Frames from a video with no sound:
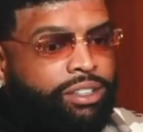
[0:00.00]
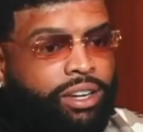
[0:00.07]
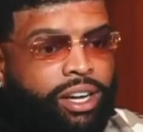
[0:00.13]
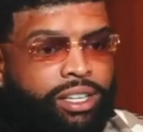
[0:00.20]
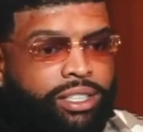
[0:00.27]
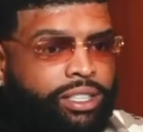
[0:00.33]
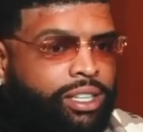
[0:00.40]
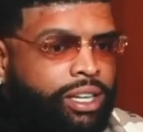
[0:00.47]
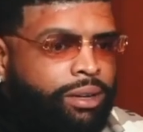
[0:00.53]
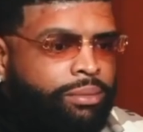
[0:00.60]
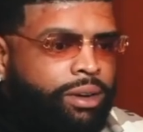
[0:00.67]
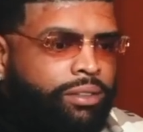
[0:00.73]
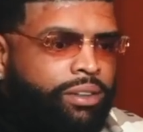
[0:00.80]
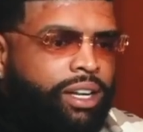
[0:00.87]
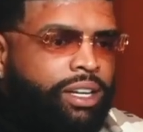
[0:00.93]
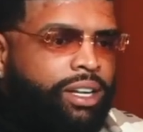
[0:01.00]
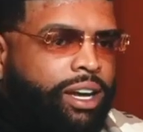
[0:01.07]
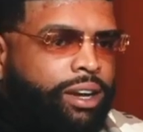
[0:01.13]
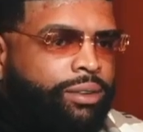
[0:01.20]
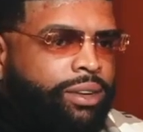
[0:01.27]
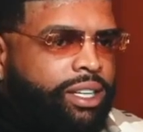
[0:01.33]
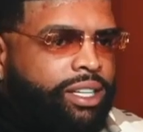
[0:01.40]
So I just cut him off like,
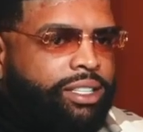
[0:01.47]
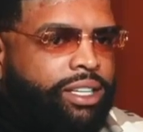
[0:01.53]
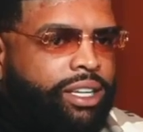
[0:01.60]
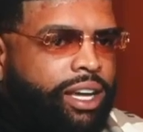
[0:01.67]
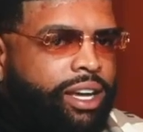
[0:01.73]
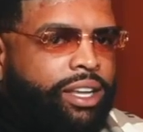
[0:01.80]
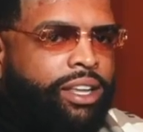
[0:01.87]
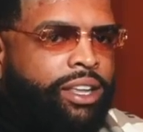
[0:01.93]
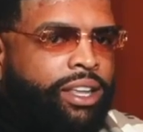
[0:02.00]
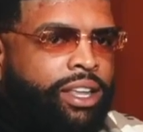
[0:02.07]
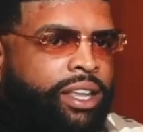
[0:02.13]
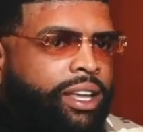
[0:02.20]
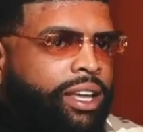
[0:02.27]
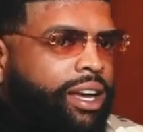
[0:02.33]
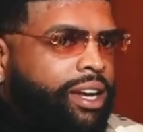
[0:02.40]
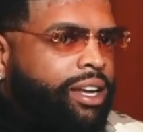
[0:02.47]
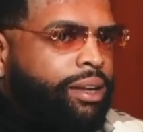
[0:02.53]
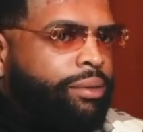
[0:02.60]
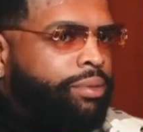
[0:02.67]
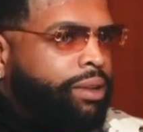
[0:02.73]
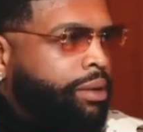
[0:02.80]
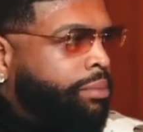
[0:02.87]
Doc, what is it like? I
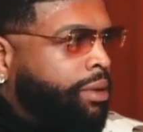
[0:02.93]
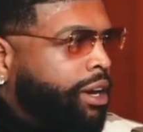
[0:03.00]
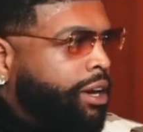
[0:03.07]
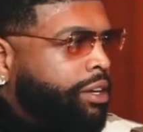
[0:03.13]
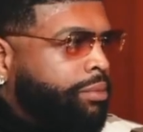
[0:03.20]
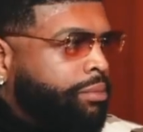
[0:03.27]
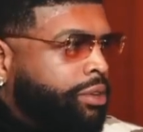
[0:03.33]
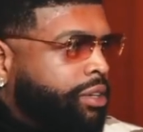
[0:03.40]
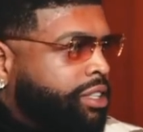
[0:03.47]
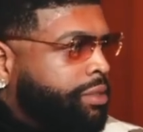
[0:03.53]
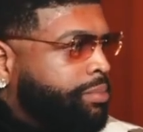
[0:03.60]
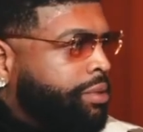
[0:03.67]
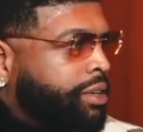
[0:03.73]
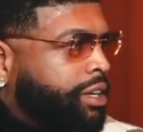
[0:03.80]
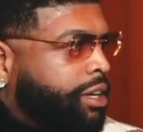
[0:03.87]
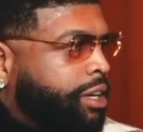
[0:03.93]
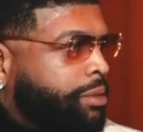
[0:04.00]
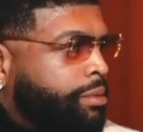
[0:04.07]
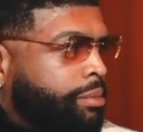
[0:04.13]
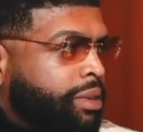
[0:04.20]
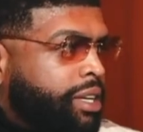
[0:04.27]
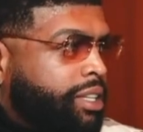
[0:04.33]
can't play ball no more. Just put it on
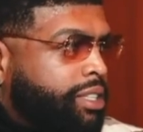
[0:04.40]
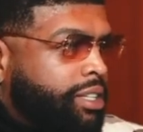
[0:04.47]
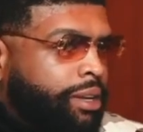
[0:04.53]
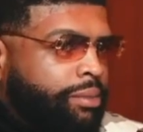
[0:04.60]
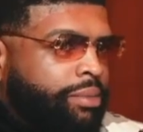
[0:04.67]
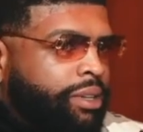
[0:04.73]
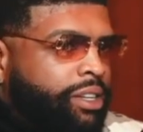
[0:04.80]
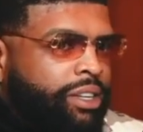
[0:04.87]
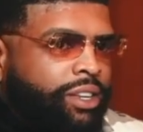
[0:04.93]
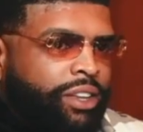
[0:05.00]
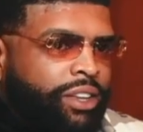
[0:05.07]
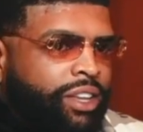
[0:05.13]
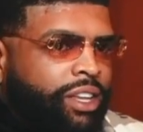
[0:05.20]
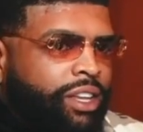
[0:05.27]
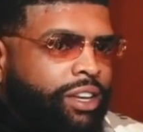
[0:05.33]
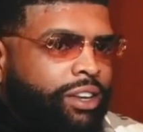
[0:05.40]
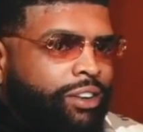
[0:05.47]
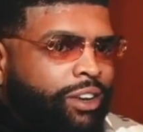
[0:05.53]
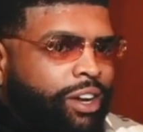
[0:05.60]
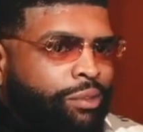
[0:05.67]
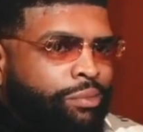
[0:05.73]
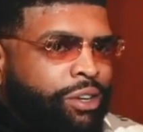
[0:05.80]
me, man. I've been, you
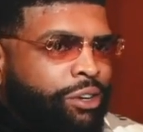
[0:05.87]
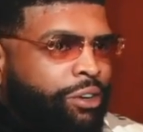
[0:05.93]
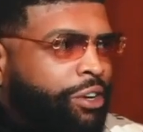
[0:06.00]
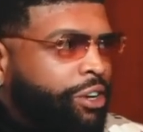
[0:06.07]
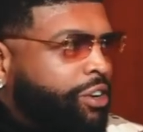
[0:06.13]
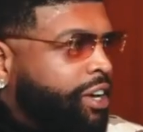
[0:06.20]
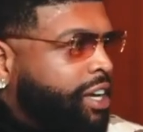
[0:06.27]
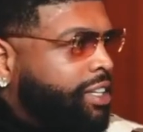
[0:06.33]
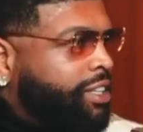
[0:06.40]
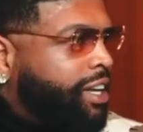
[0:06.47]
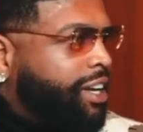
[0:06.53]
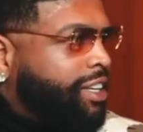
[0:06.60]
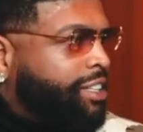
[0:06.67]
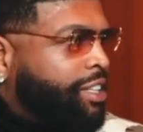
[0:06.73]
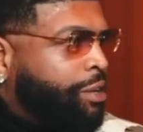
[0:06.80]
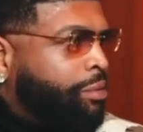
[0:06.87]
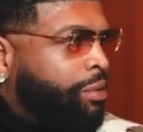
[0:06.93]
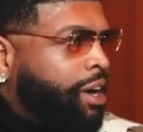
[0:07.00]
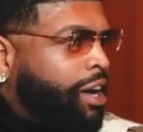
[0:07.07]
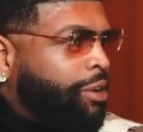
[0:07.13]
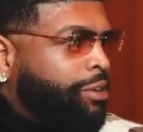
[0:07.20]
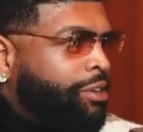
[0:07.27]
know, I've been going crazy last couple
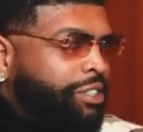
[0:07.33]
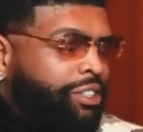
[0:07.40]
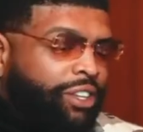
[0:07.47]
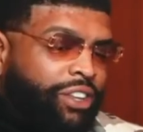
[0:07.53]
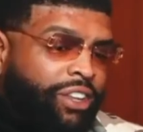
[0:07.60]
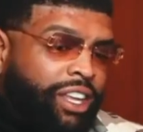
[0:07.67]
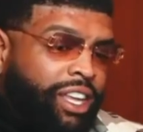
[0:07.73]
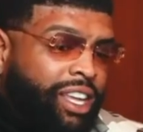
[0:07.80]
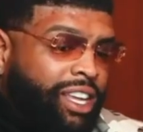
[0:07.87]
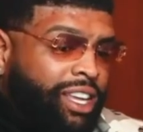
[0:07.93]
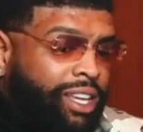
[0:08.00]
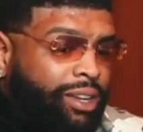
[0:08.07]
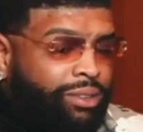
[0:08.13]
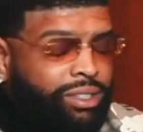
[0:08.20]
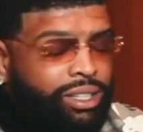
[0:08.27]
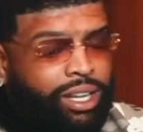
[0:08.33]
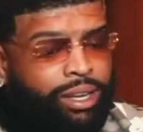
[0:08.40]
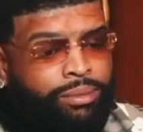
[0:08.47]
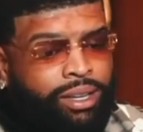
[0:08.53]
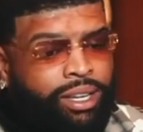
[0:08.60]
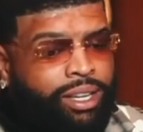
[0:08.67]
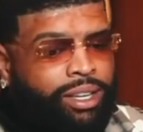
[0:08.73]
hours. He was
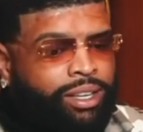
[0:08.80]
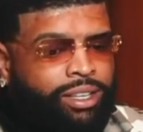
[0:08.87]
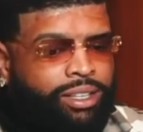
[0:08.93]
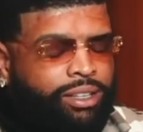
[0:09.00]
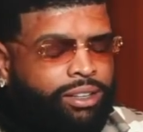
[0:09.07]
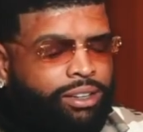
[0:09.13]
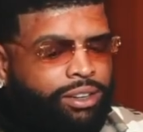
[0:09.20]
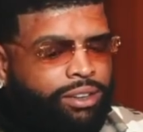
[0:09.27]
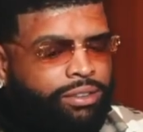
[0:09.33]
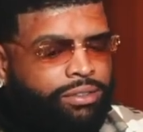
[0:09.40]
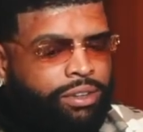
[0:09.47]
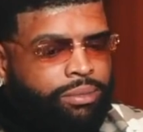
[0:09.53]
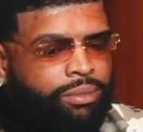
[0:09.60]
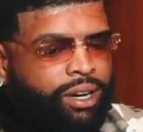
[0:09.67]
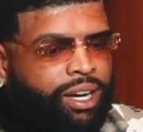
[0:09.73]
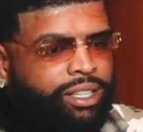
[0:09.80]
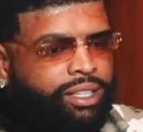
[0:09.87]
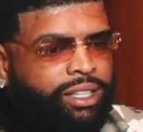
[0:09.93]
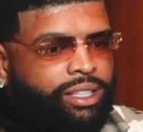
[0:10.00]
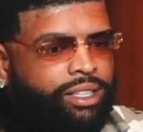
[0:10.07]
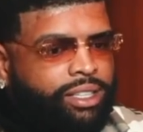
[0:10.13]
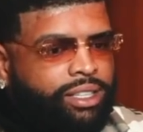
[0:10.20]
like, man, you know, football, I
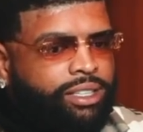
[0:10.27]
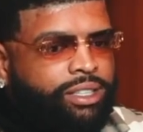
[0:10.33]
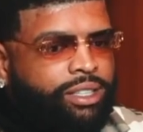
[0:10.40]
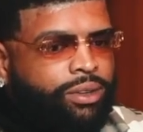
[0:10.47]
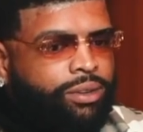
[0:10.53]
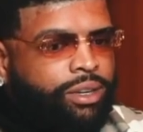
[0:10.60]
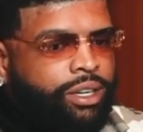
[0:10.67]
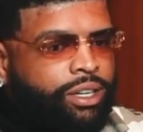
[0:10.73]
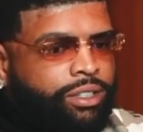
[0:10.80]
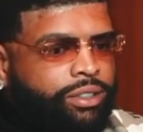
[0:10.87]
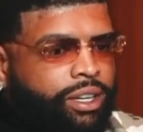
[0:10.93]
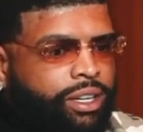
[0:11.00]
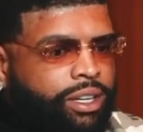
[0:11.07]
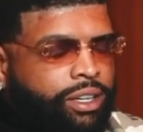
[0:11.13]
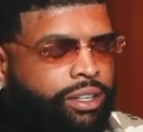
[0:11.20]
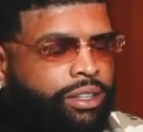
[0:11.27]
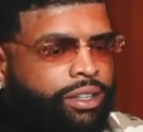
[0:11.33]
think, least your worries right now.